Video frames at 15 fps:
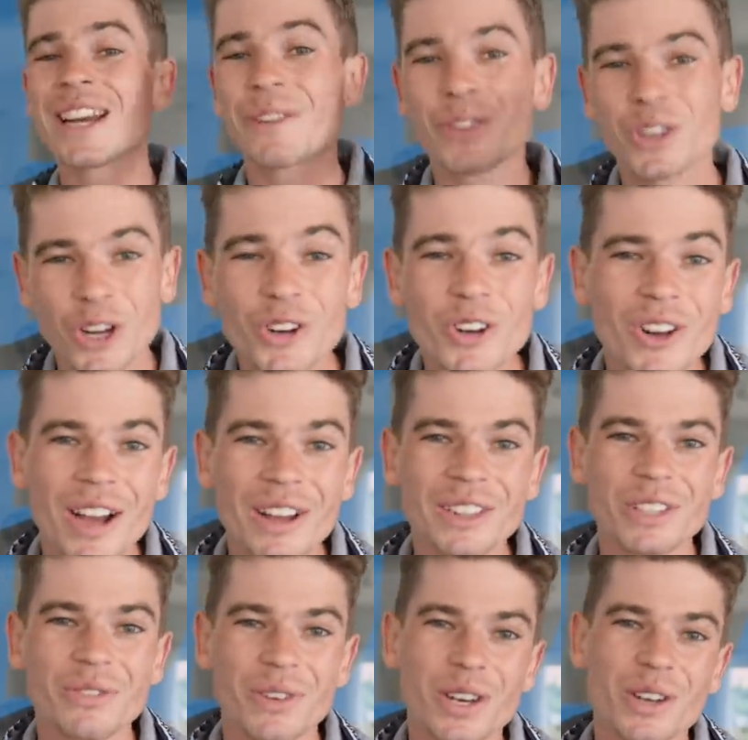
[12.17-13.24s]
And if you don't know how
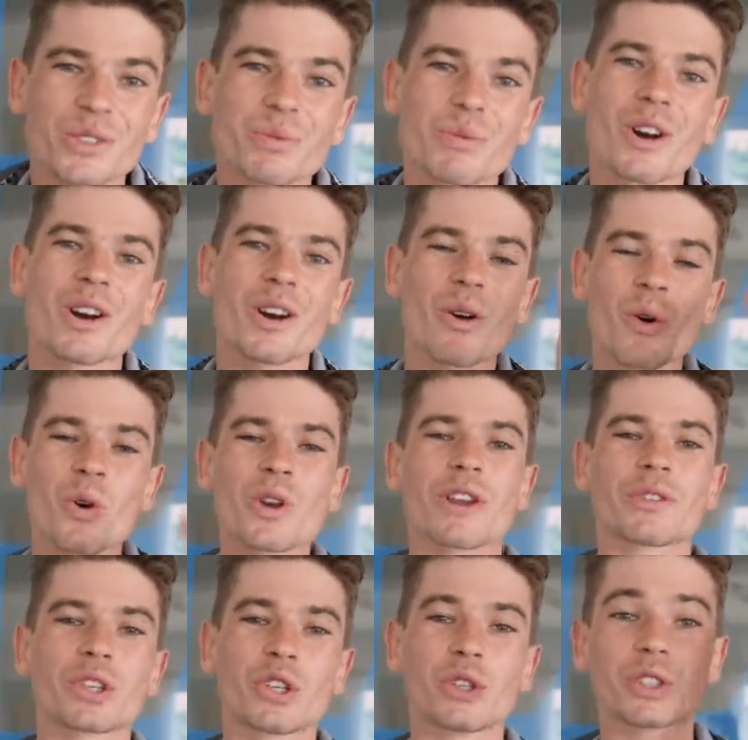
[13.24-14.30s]
these videos work, all you
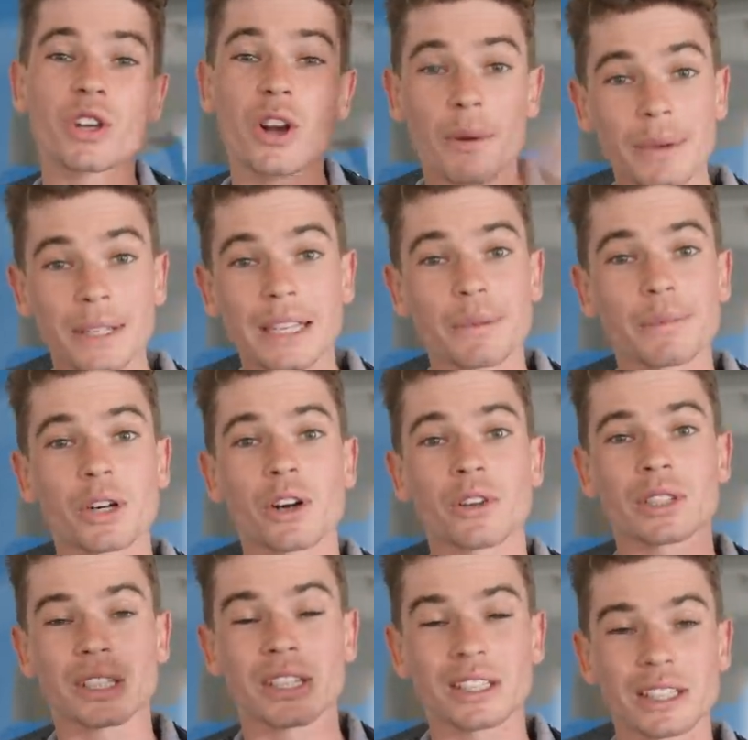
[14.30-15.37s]
have to do is comment down below
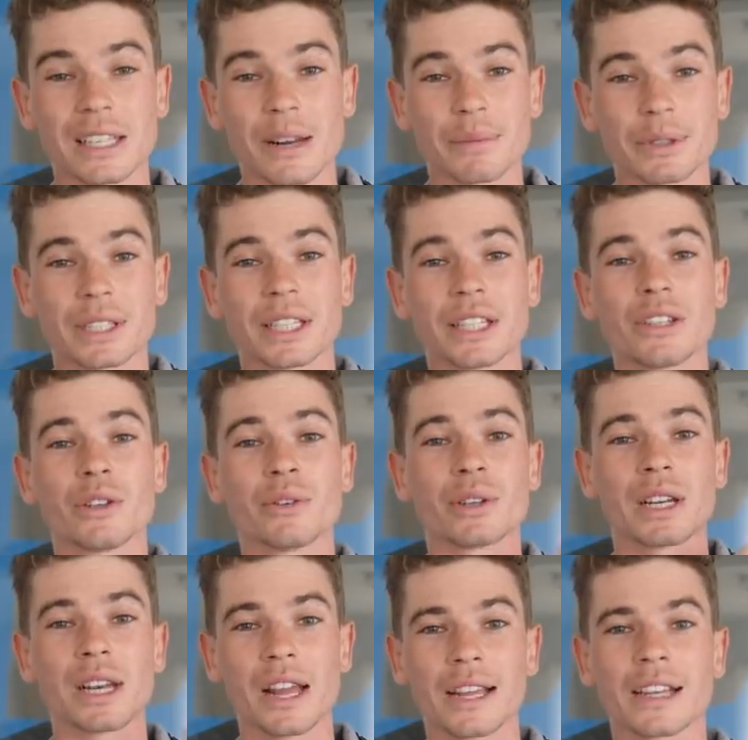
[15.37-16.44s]
a celebrity you
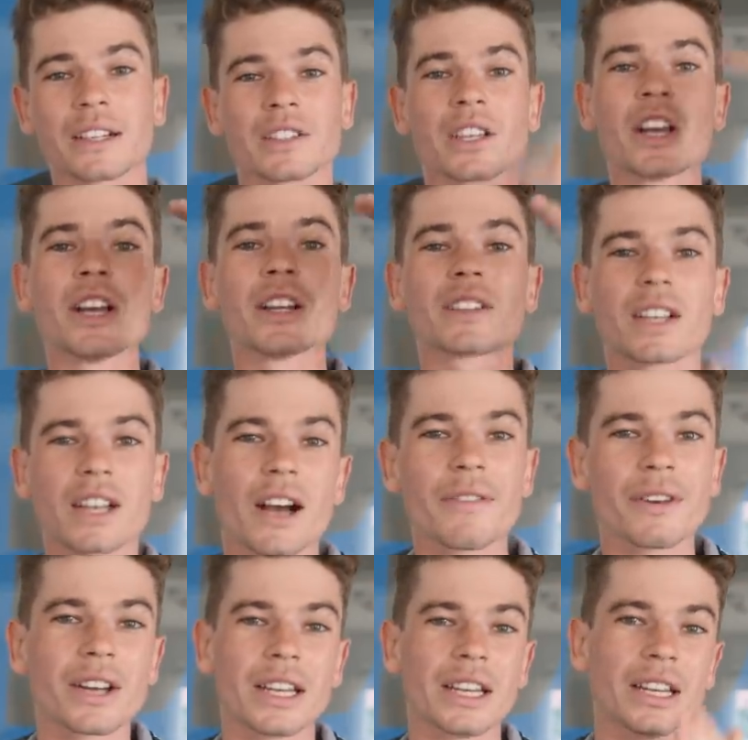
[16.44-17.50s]
would like us to
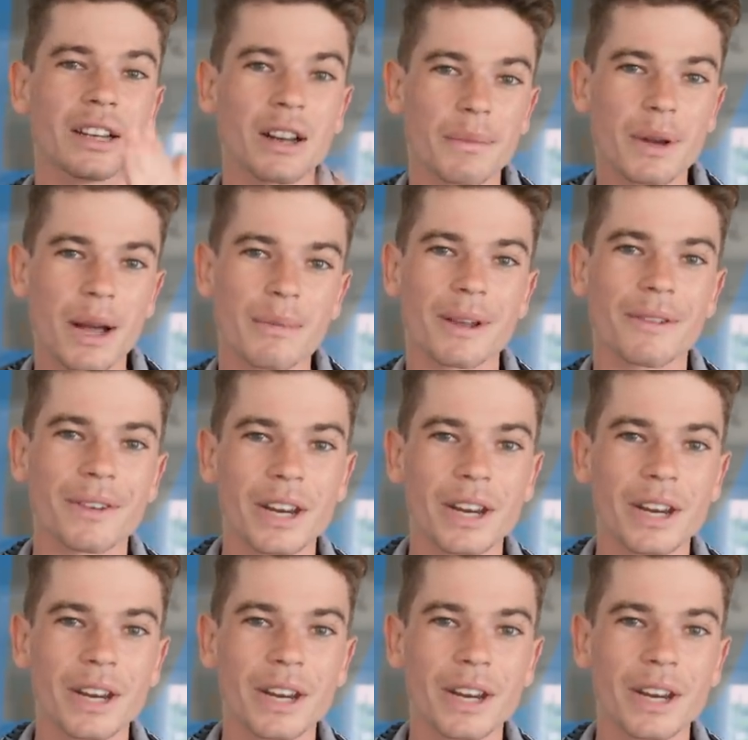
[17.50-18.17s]
cover in an upcoming